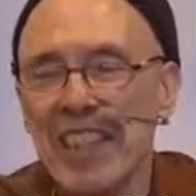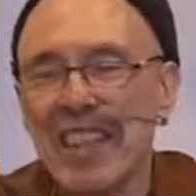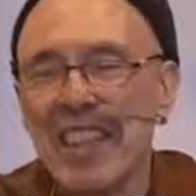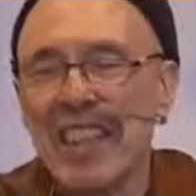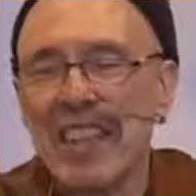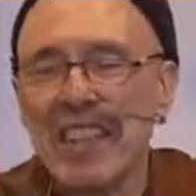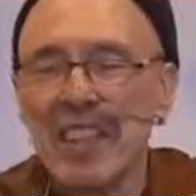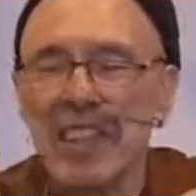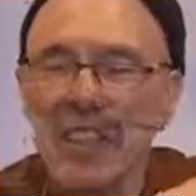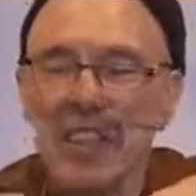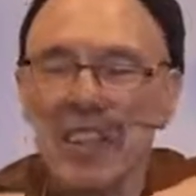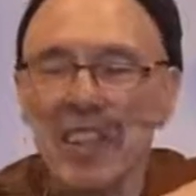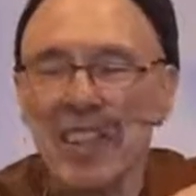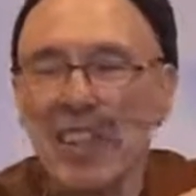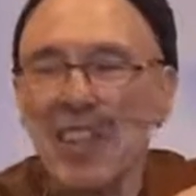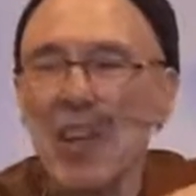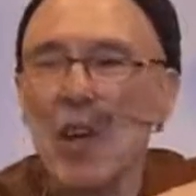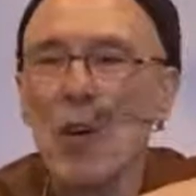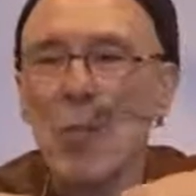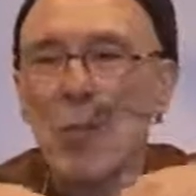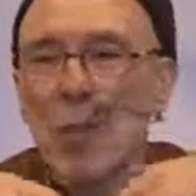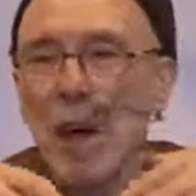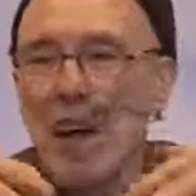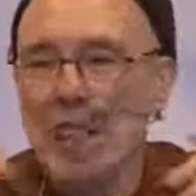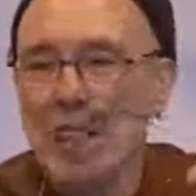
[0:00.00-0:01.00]
And so there's
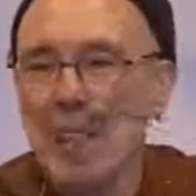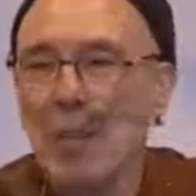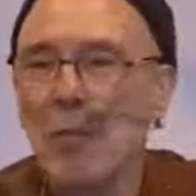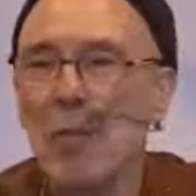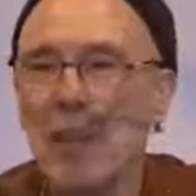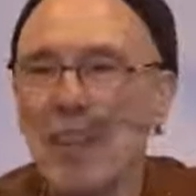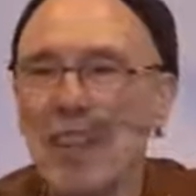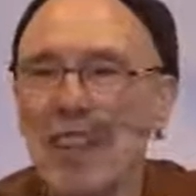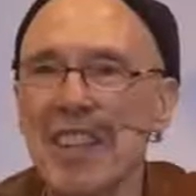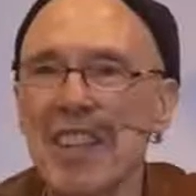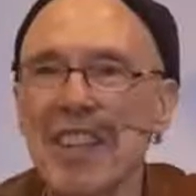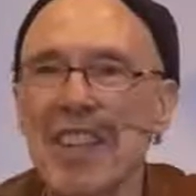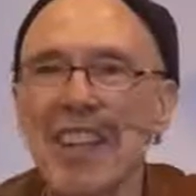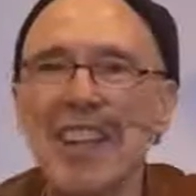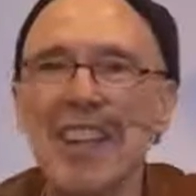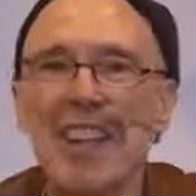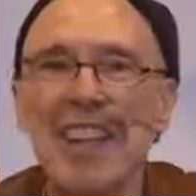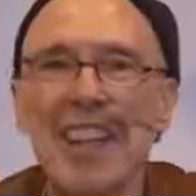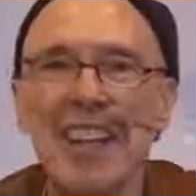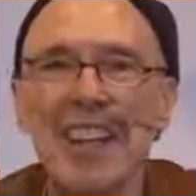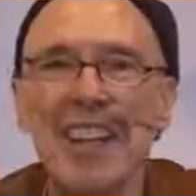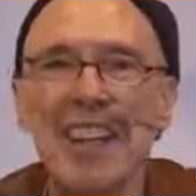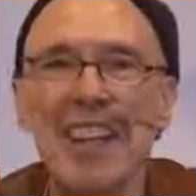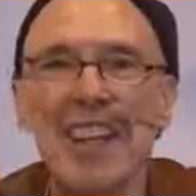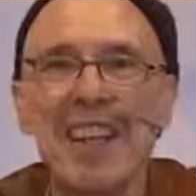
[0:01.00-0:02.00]
no possibility
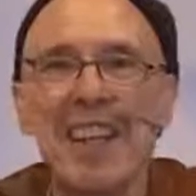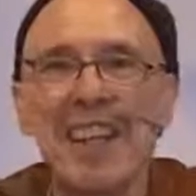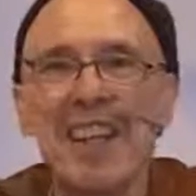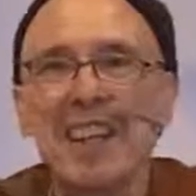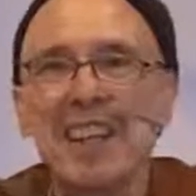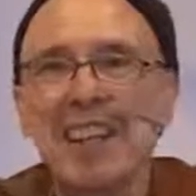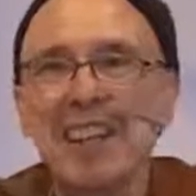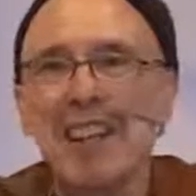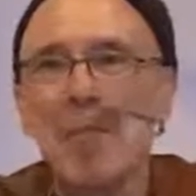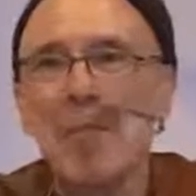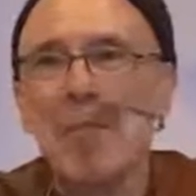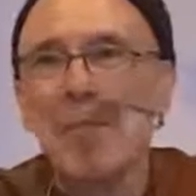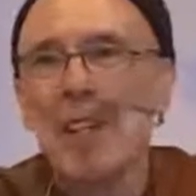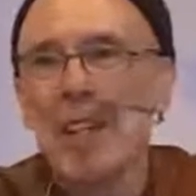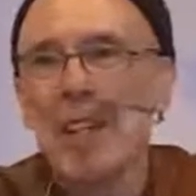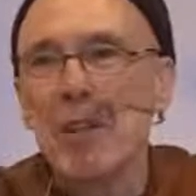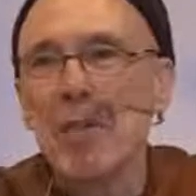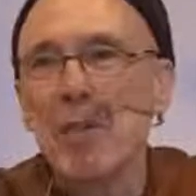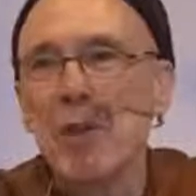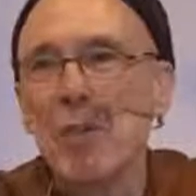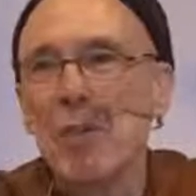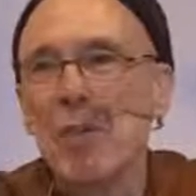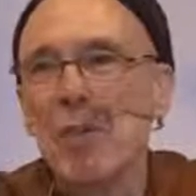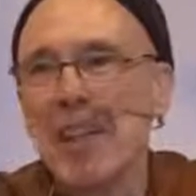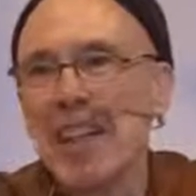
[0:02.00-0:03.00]
that somebody
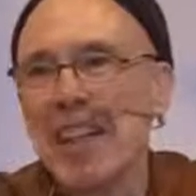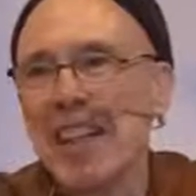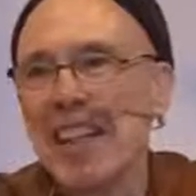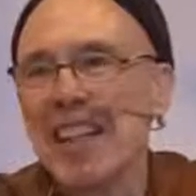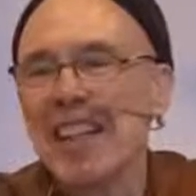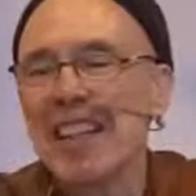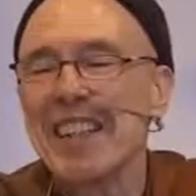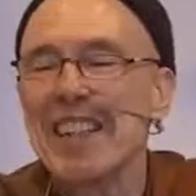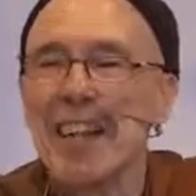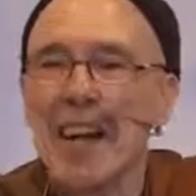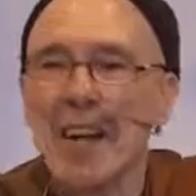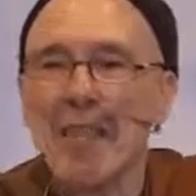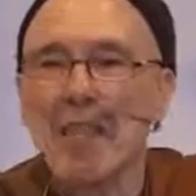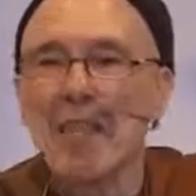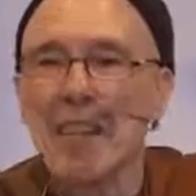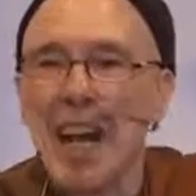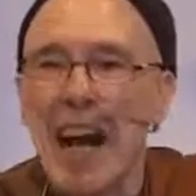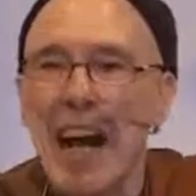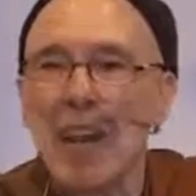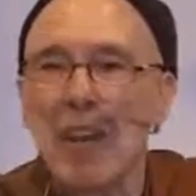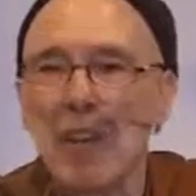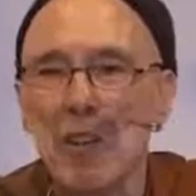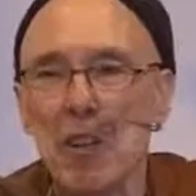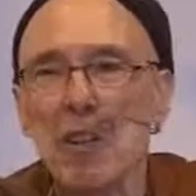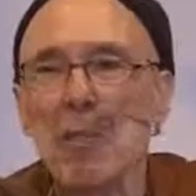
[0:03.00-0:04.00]
will be left
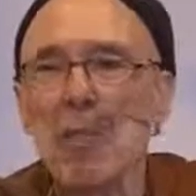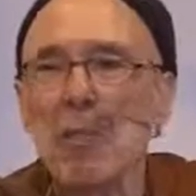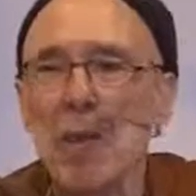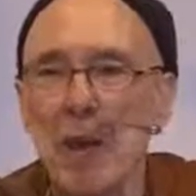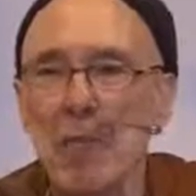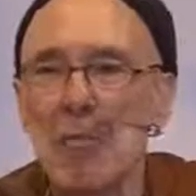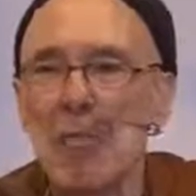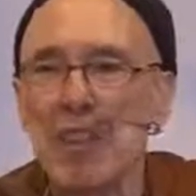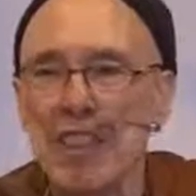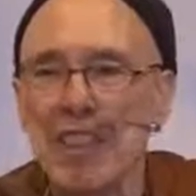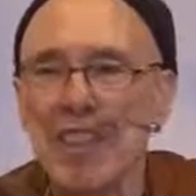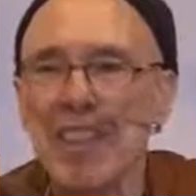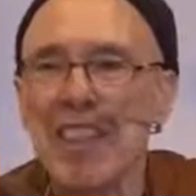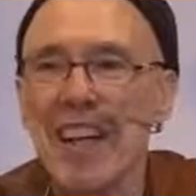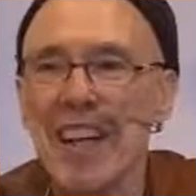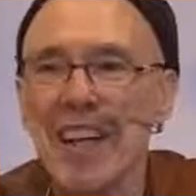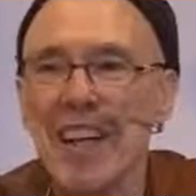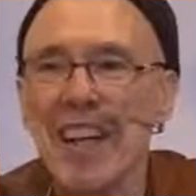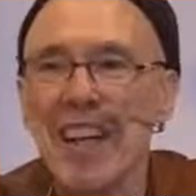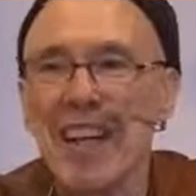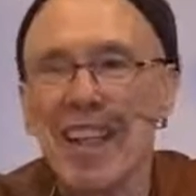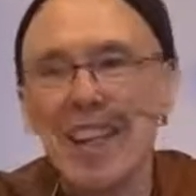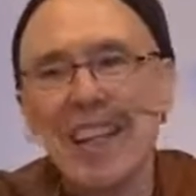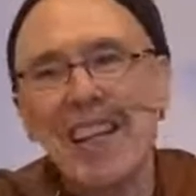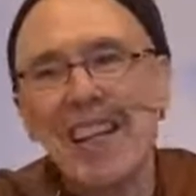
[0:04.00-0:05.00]
out by mistake
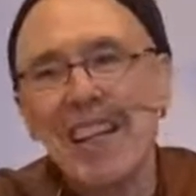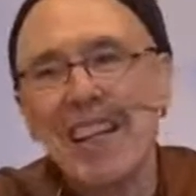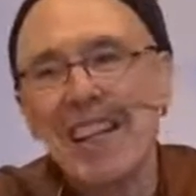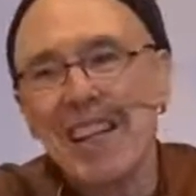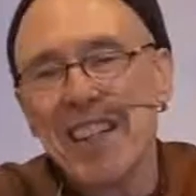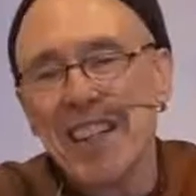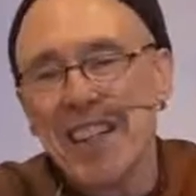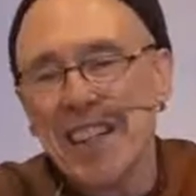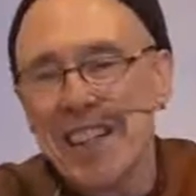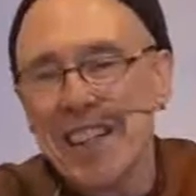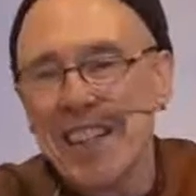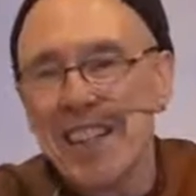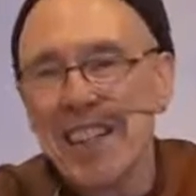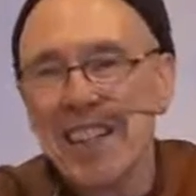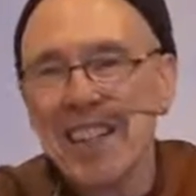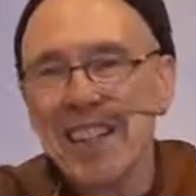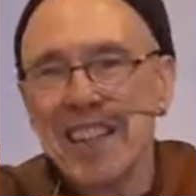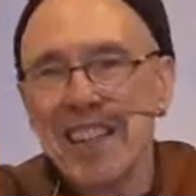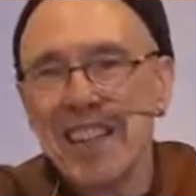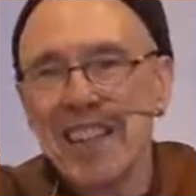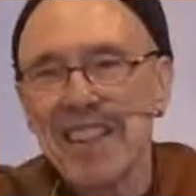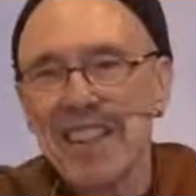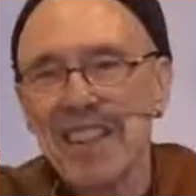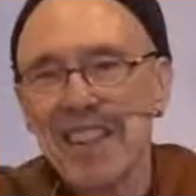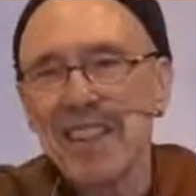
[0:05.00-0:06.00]

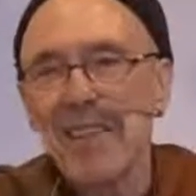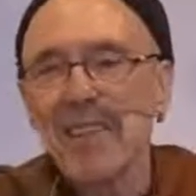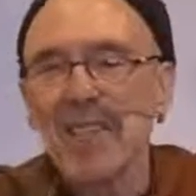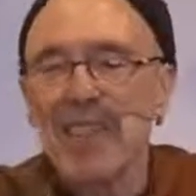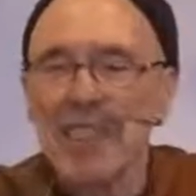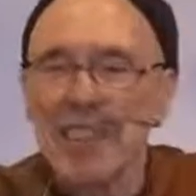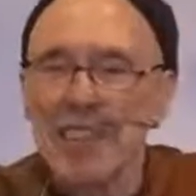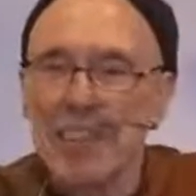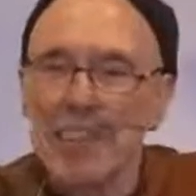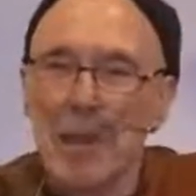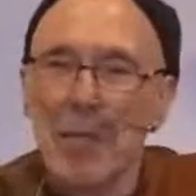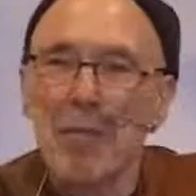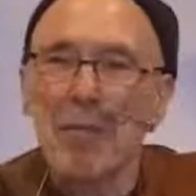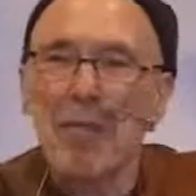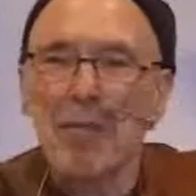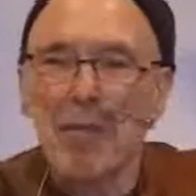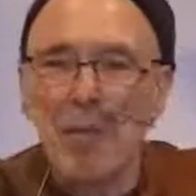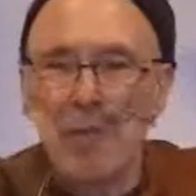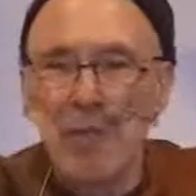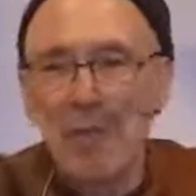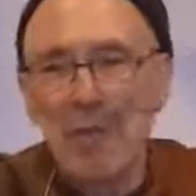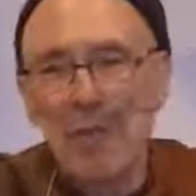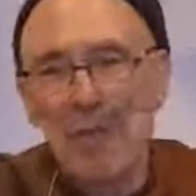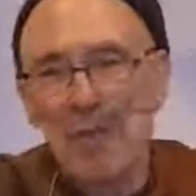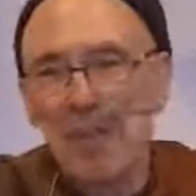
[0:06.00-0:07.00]
if there's some
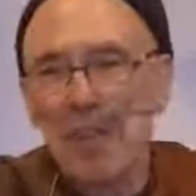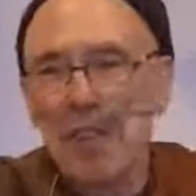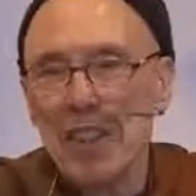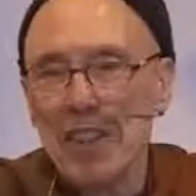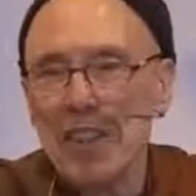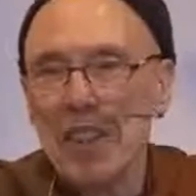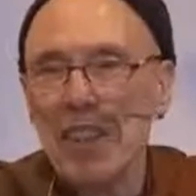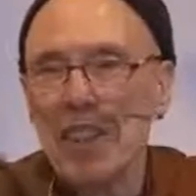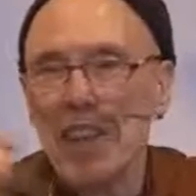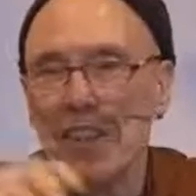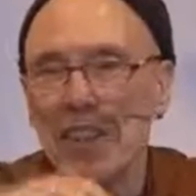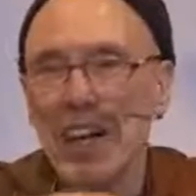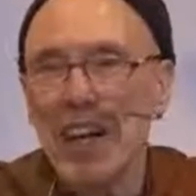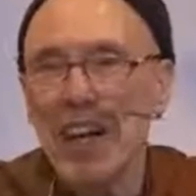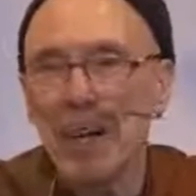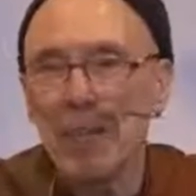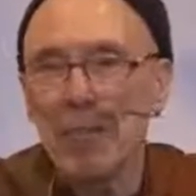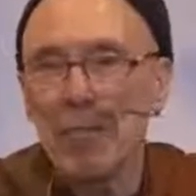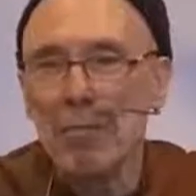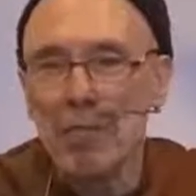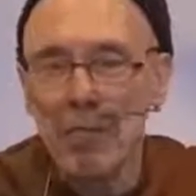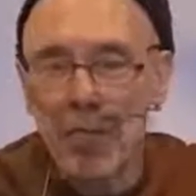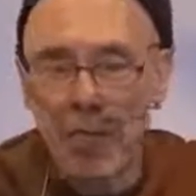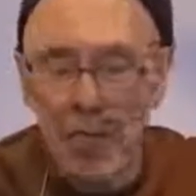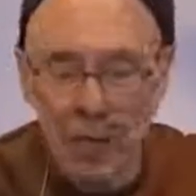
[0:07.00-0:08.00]
visitor
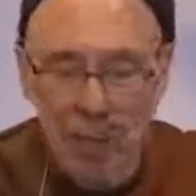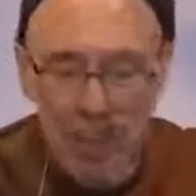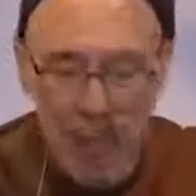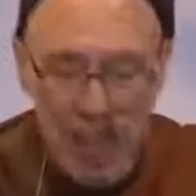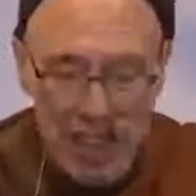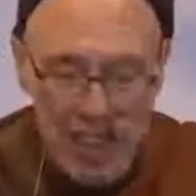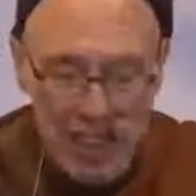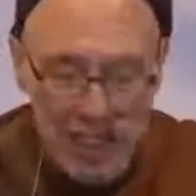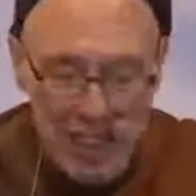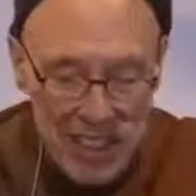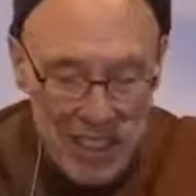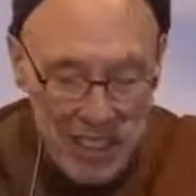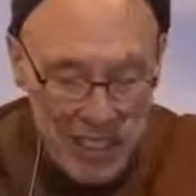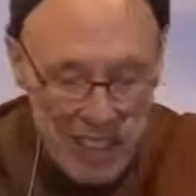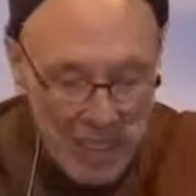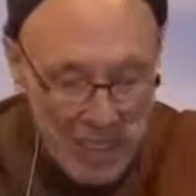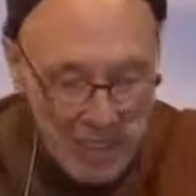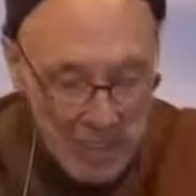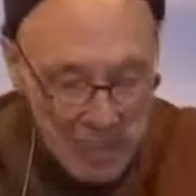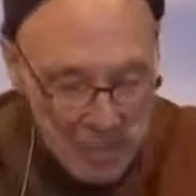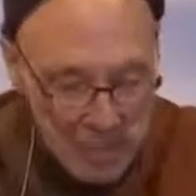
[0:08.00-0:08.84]
comes to the monastery.